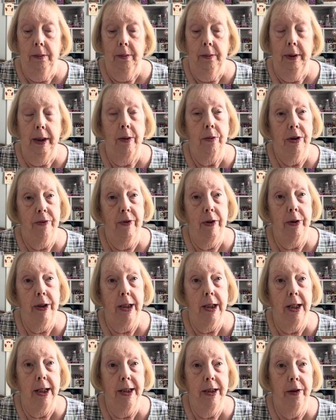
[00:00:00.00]
That was very
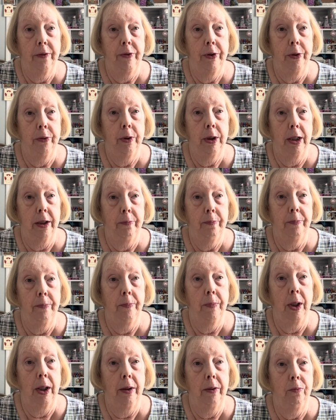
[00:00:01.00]
kind of you, and
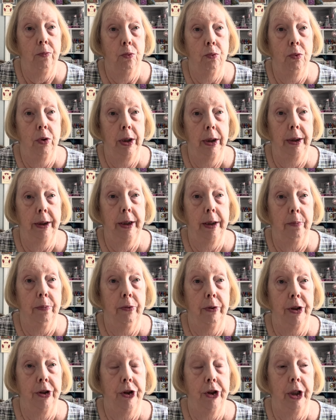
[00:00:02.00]
I really
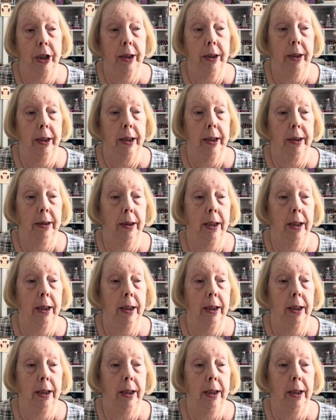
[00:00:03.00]
appreciate that.